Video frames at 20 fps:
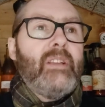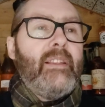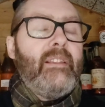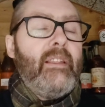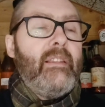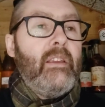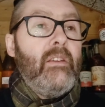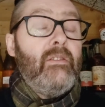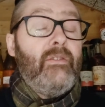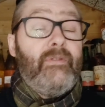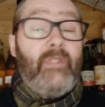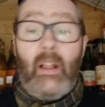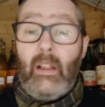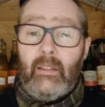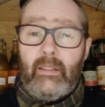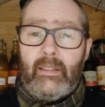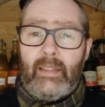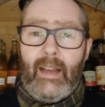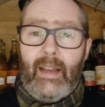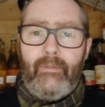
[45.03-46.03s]
I think they use
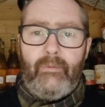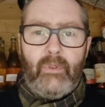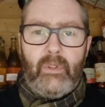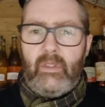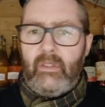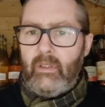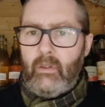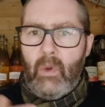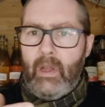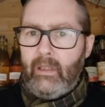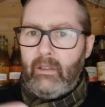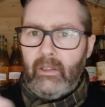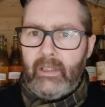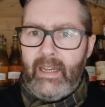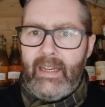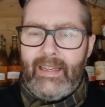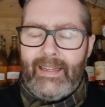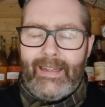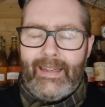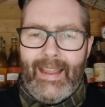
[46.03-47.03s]
Falstaff, which is a
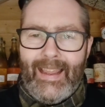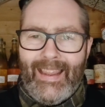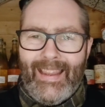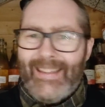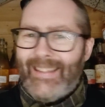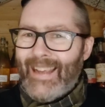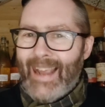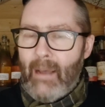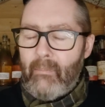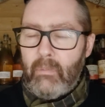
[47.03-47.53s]
well-known eating